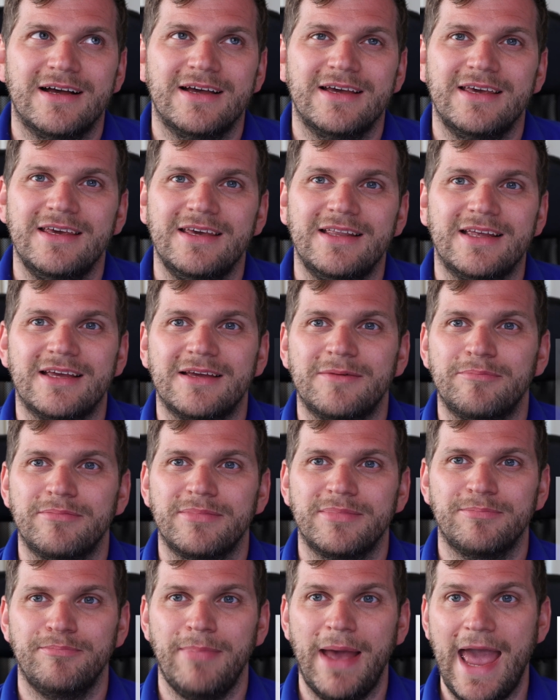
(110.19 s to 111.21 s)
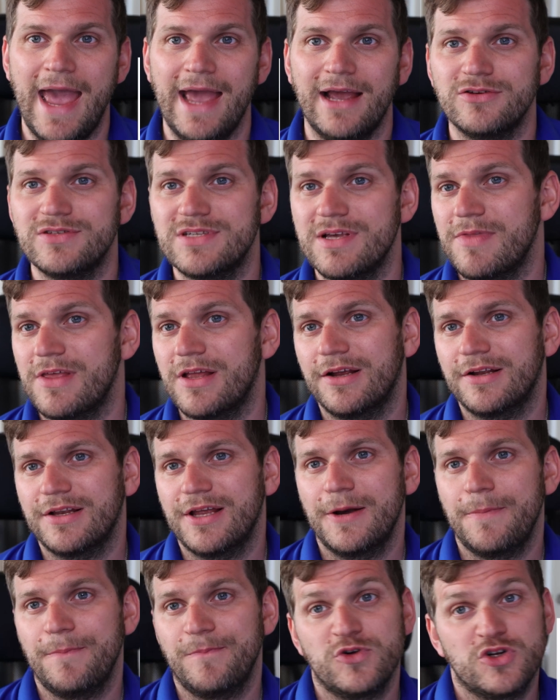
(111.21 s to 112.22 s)
a heating bag or something like
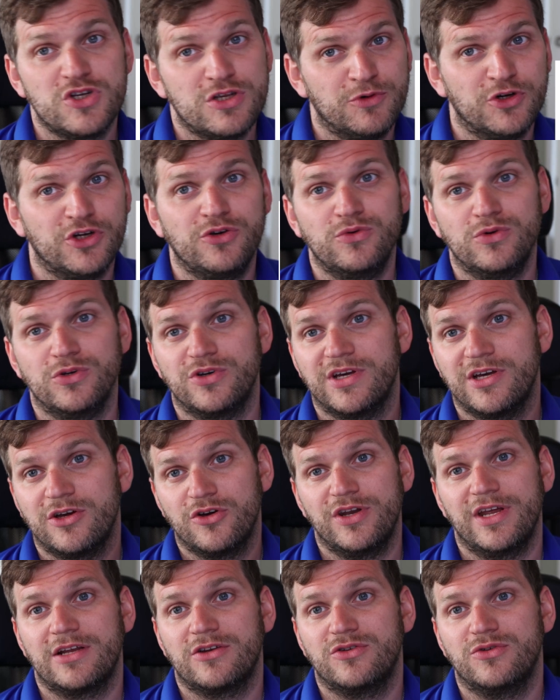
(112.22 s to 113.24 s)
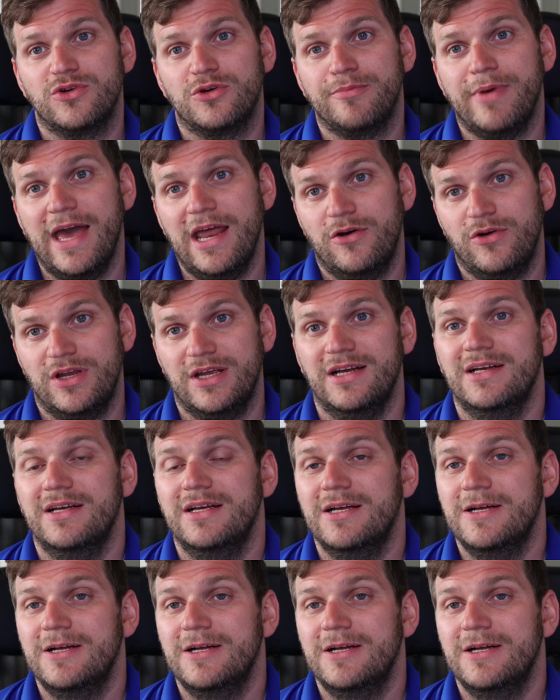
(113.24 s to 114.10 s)
that, which is pretty cool. You can connect to your battery